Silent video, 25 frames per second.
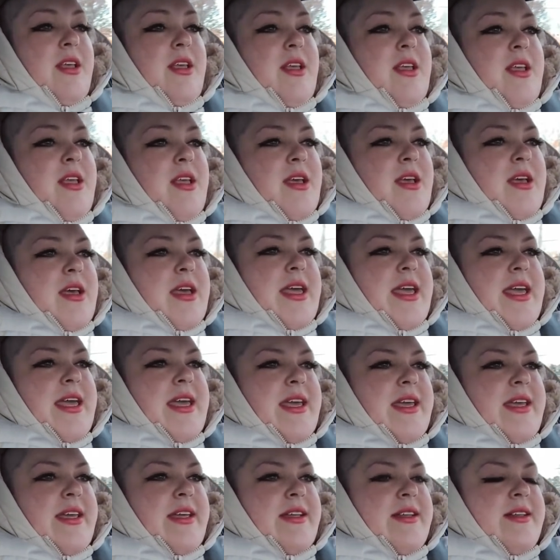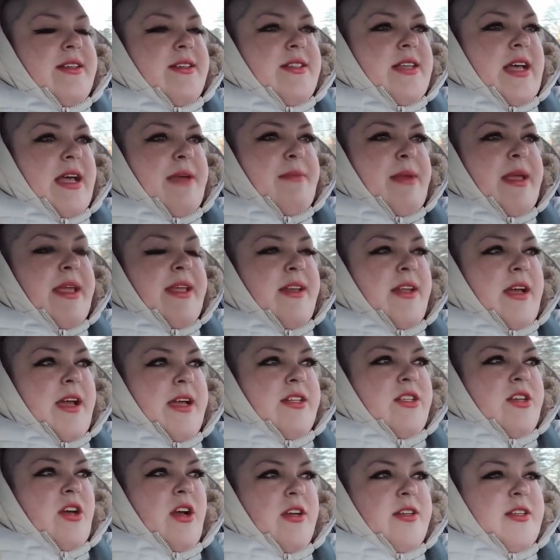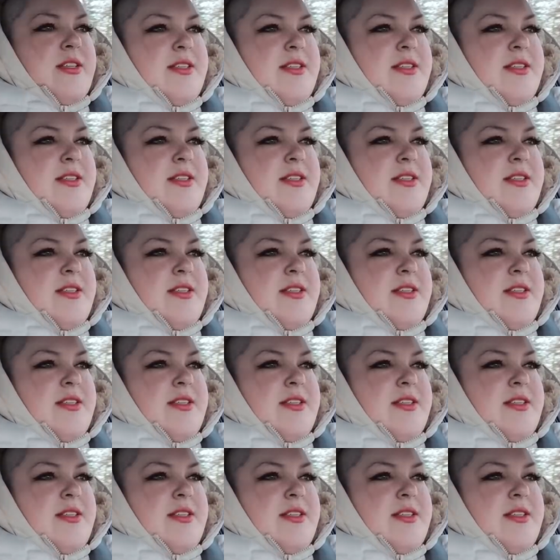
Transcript: to say she and I made I talked